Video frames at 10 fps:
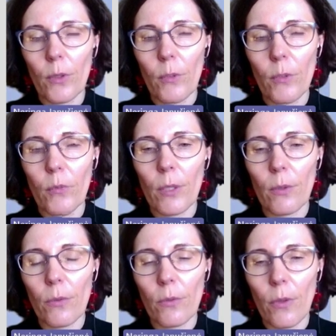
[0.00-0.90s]

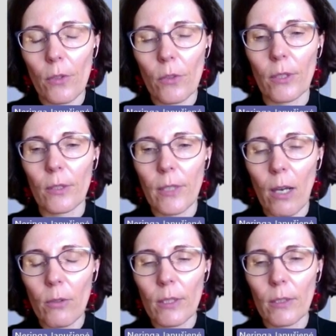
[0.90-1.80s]

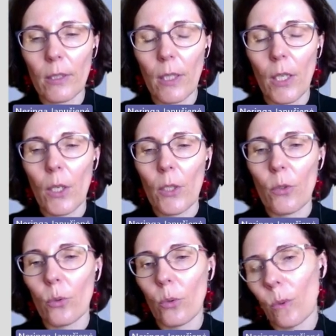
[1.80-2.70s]
30,000
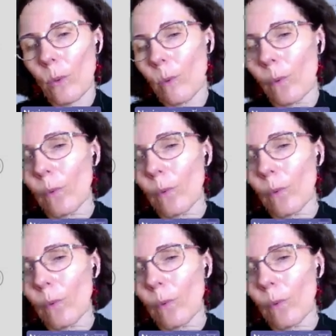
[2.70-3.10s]
to